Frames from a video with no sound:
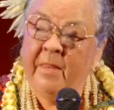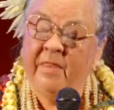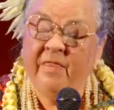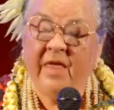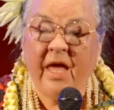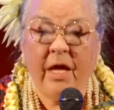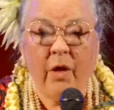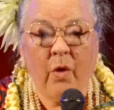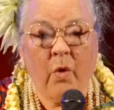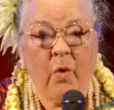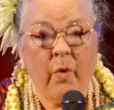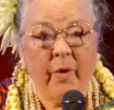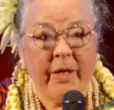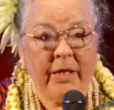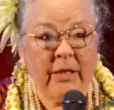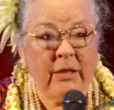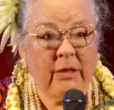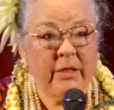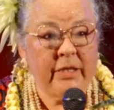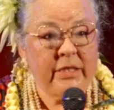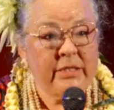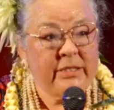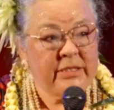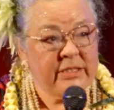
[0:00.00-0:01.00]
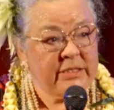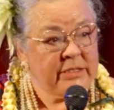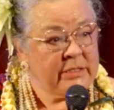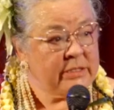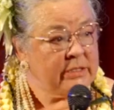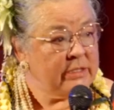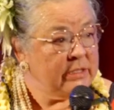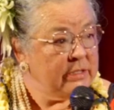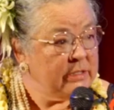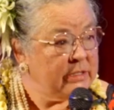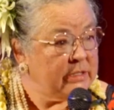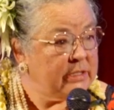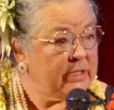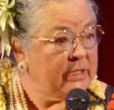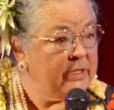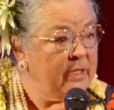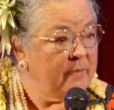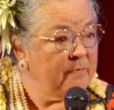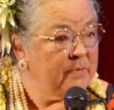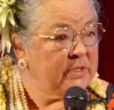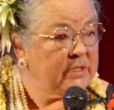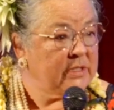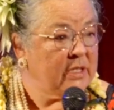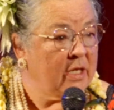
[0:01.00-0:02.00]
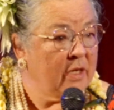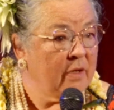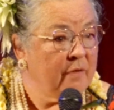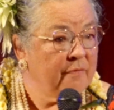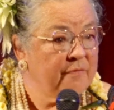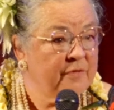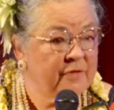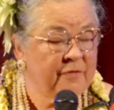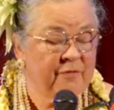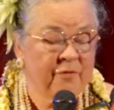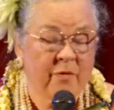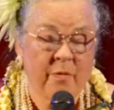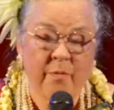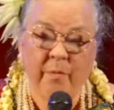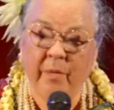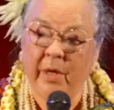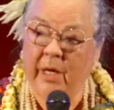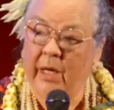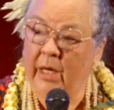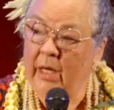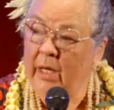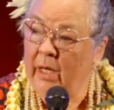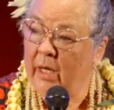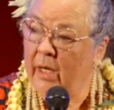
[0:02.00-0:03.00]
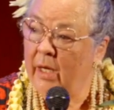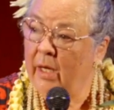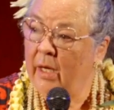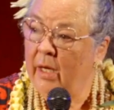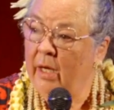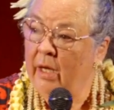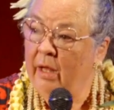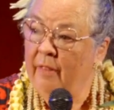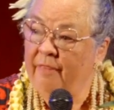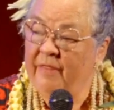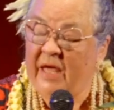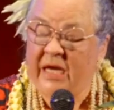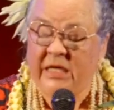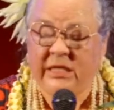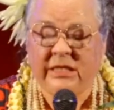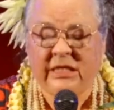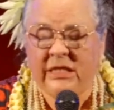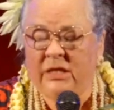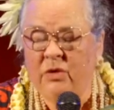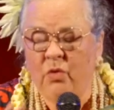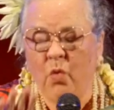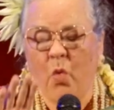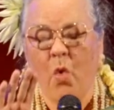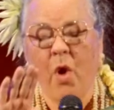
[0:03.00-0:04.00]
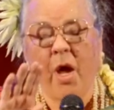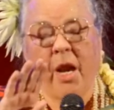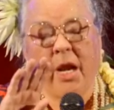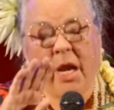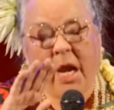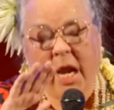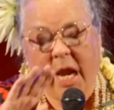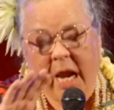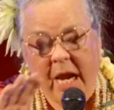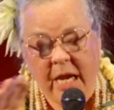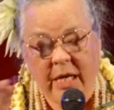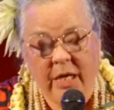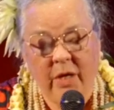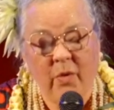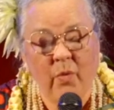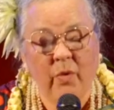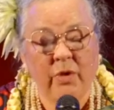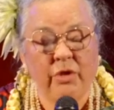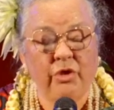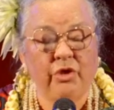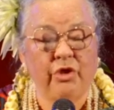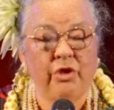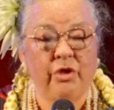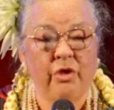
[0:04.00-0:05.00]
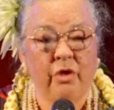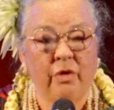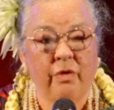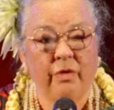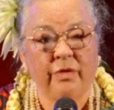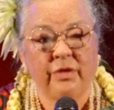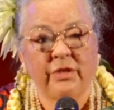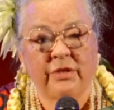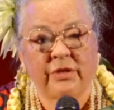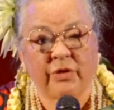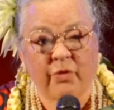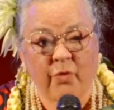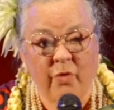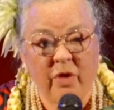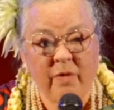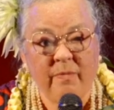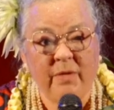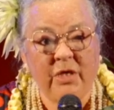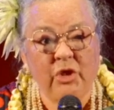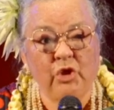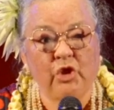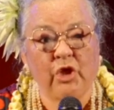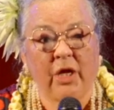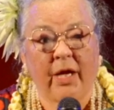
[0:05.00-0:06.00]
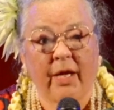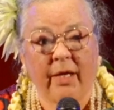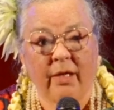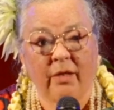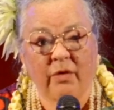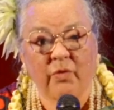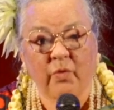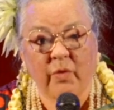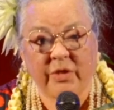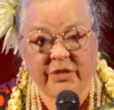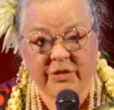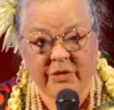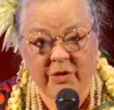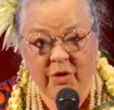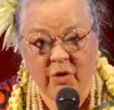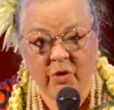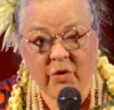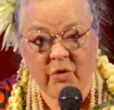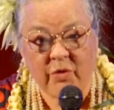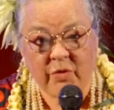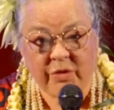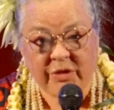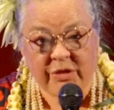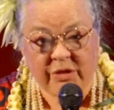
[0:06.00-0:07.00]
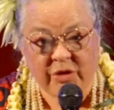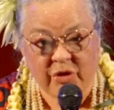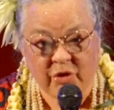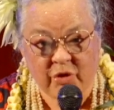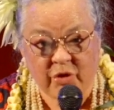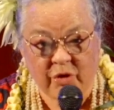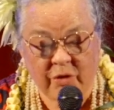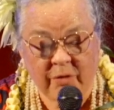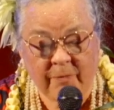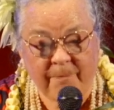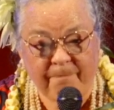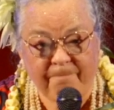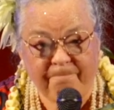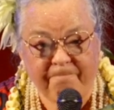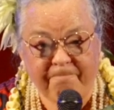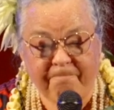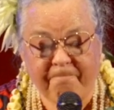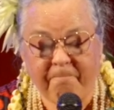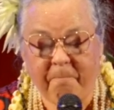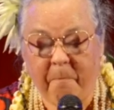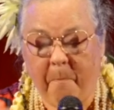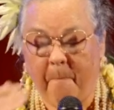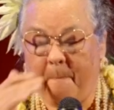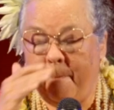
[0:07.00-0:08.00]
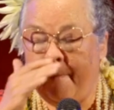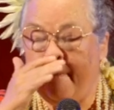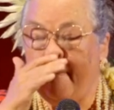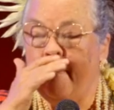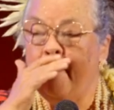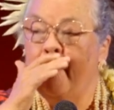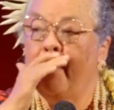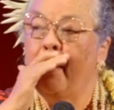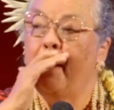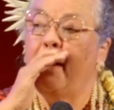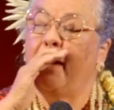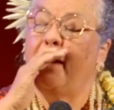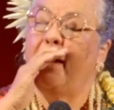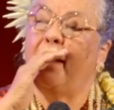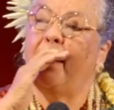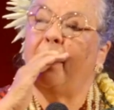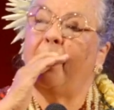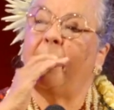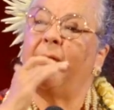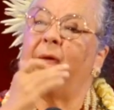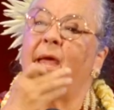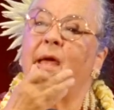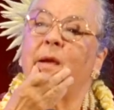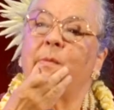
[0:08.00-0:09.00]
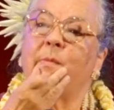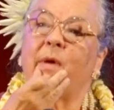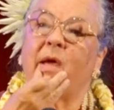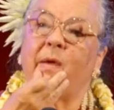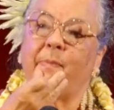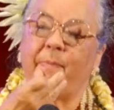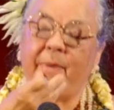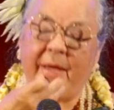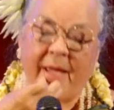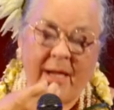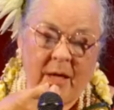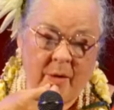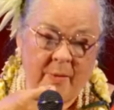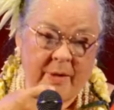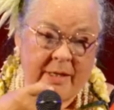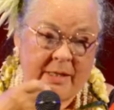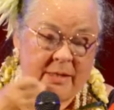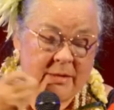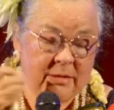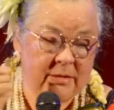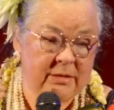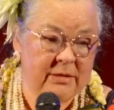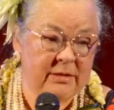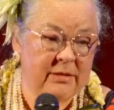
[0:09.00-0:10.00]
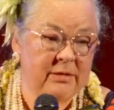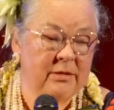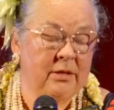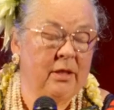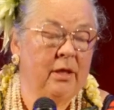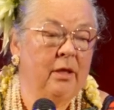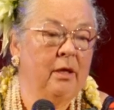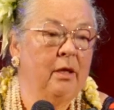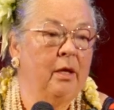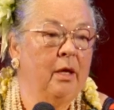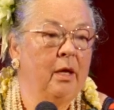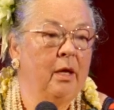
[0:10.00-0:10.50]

They quickly distanced themselves from me. They didn't want anyone to know the screaming child was their new sister. And my parents